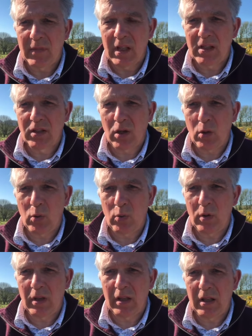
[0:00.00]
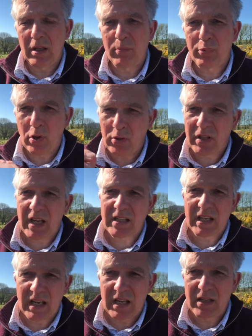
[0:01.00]
So the process
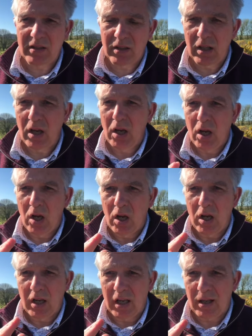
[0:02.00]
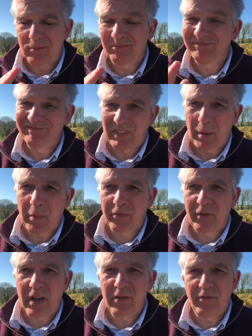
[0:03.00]
is, I'm
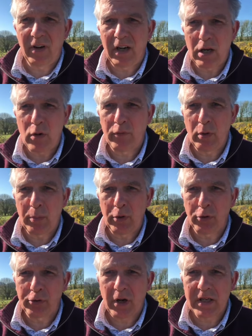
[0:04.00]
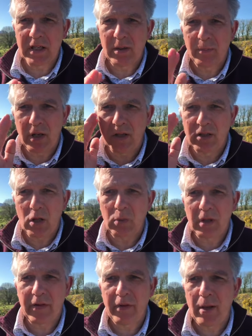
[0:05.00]
afraid, very overly bureaucratic, but
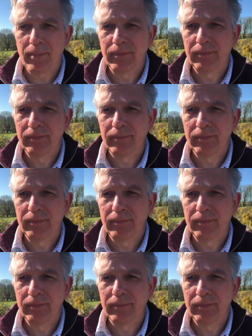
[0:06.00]
don't give up.